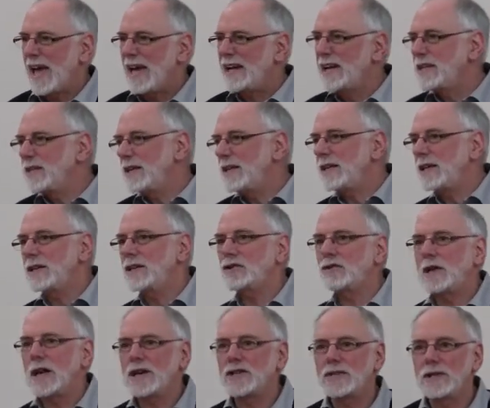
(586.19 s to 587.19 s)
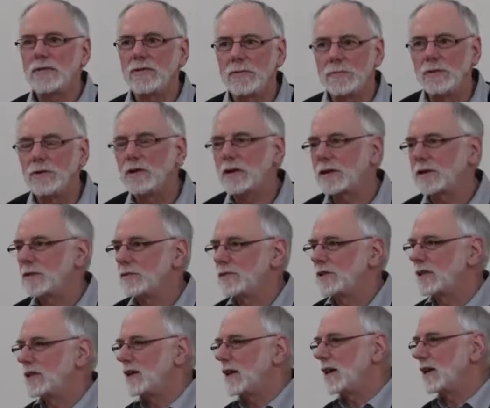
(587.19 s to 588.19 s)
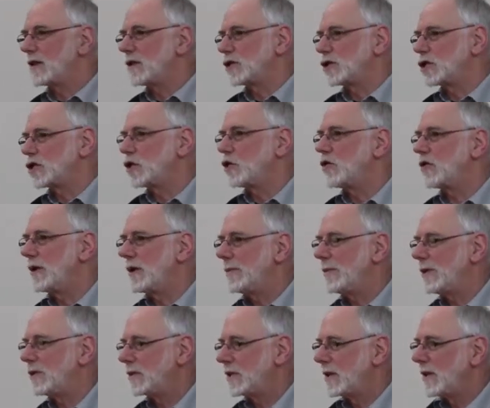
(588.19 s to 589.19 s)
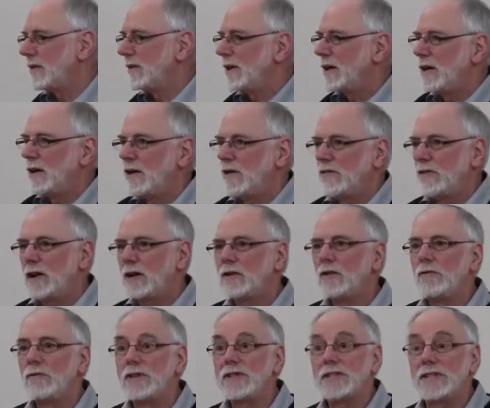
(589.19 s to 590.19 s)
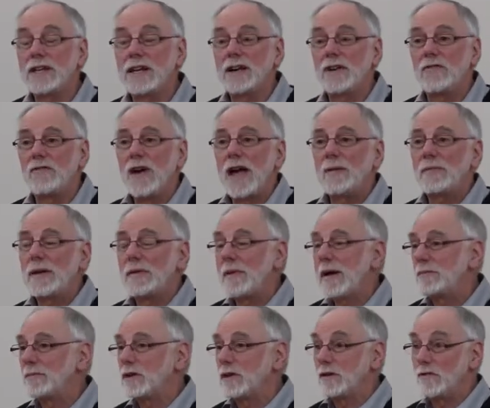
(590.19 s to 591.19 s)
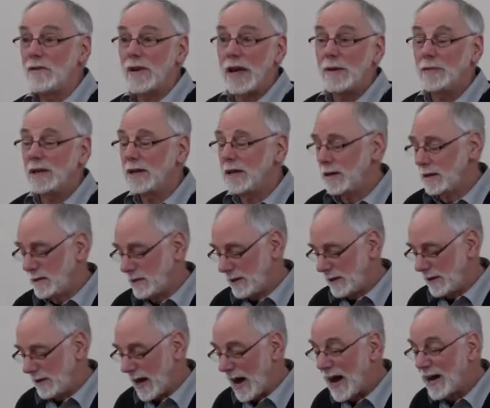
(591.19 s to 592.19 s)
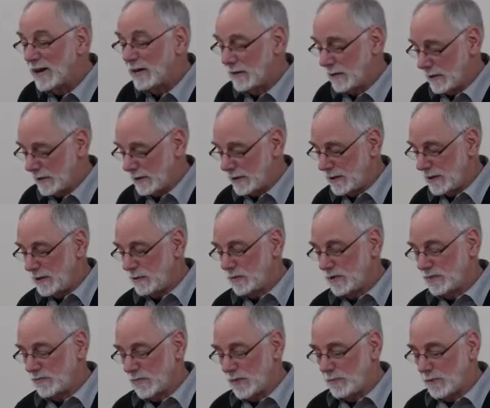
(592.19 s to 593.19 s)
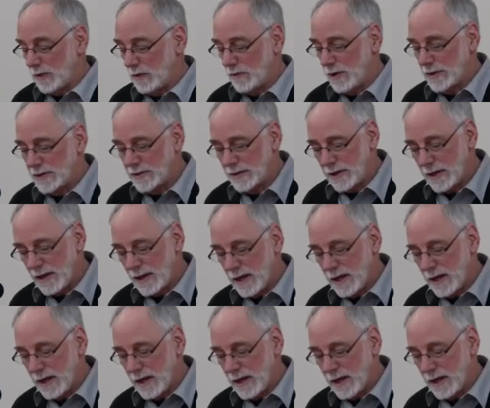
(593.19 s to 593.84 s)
And in the introduction of the book, there was a little story about Farrell visiting a family member, a family in Ireland. He was from the U.S.